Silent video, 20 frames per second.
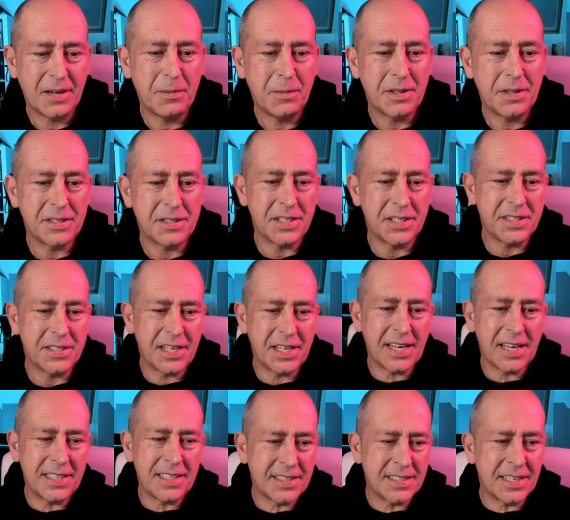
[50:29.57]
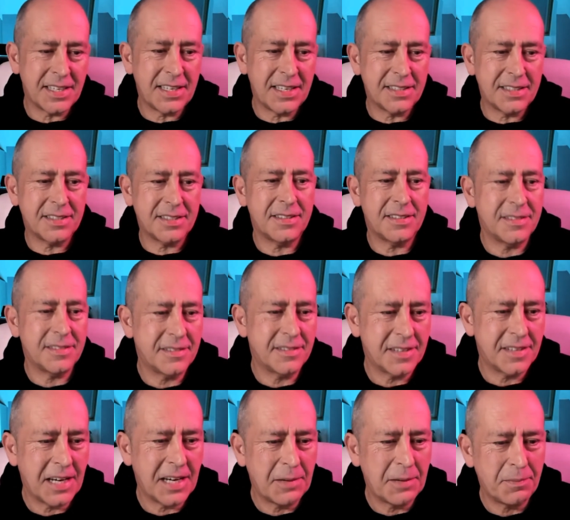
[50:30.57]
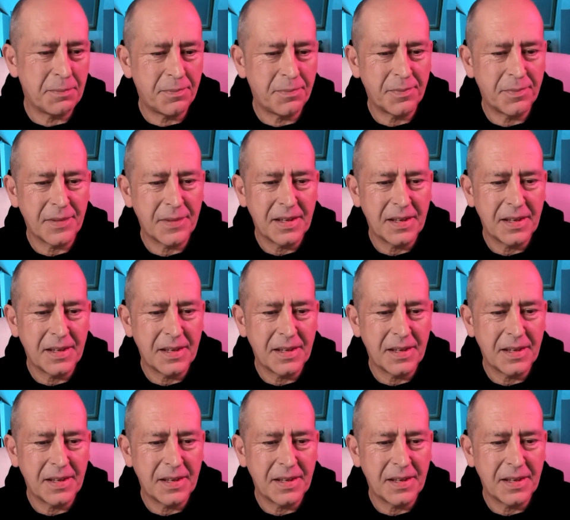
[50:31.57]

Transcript: GT86, and